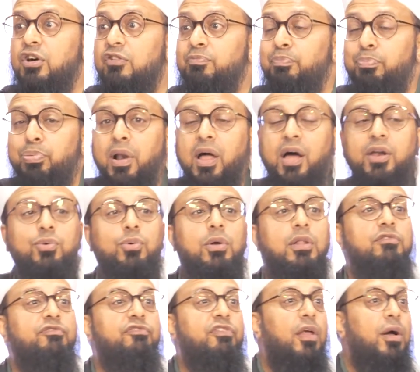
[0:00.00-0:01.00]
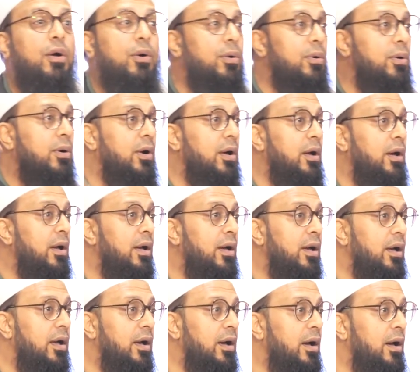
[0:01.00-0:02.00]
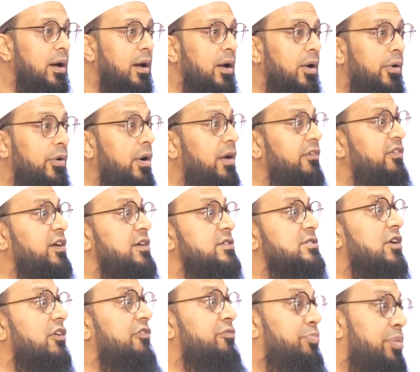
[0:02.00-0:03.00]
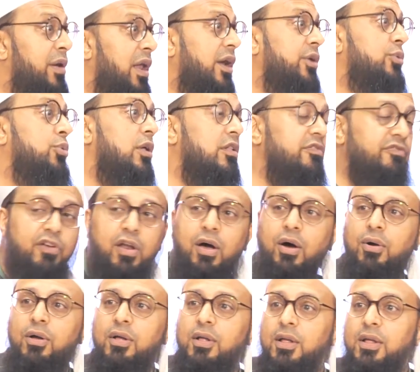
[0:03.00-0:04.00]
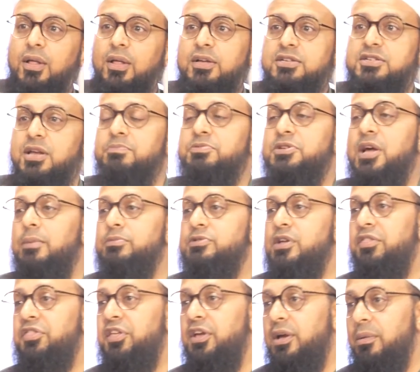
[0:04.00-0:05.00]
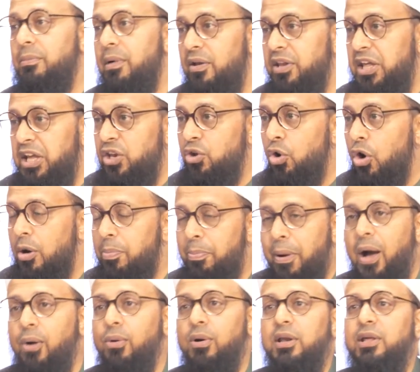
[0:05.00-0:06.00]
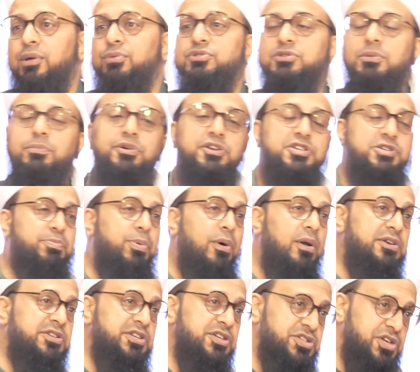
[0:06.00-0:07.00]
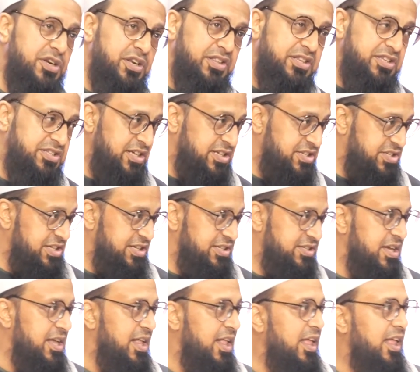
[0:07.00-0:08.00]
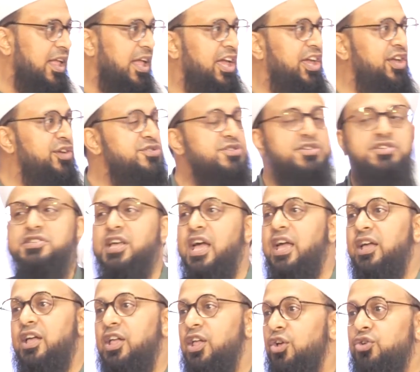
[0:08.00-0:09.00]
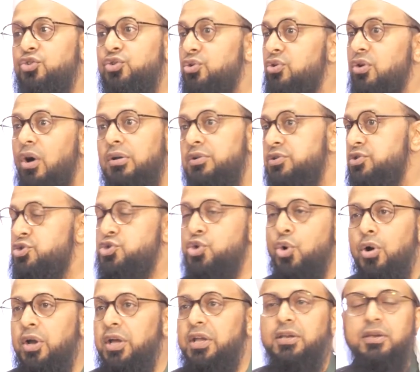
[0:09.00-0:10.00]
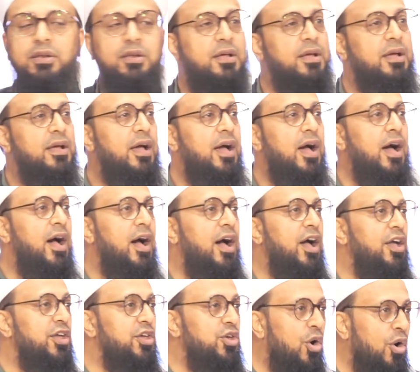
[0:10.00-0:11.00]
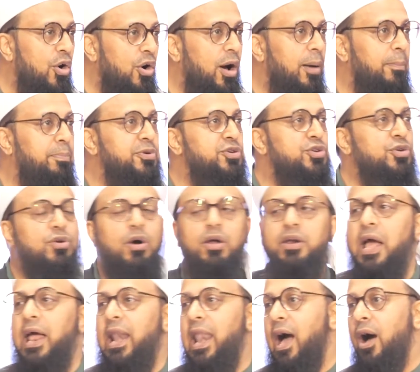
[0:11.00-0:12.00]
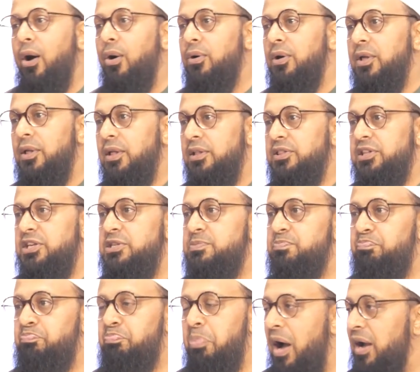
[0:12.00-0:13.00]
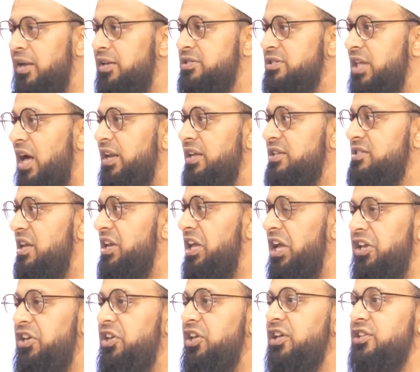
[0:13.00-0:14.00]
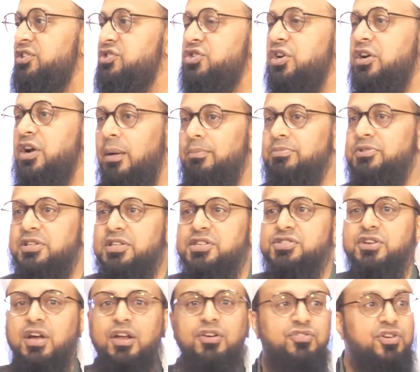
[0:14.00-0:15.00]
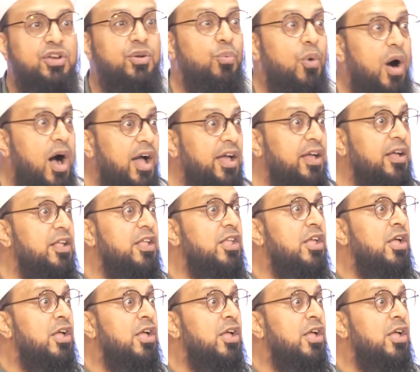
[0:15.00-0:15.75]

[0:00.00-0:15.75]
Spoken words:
of blood will flow. Rivers of blood will flow. Sometimes I think about Enoch Powell. He was a British politician in the 60s. He used to say, do not join Europe. Do not allow these Pakistanis and Indians to come to this country. Why?